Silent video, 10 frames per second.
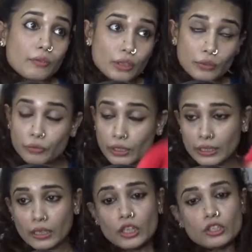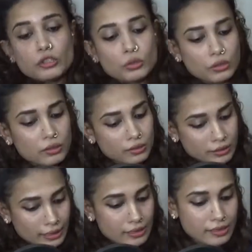A V F. Yeah. So
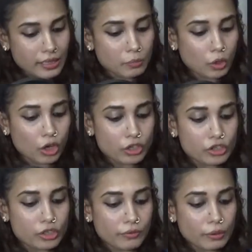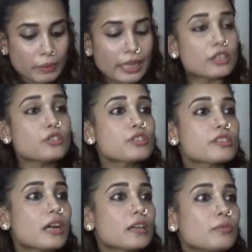in the same college, they were planning to
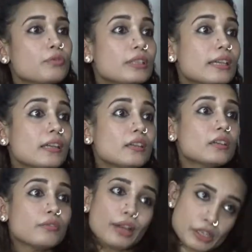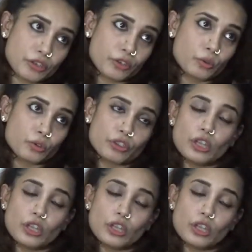start up with their fashion course.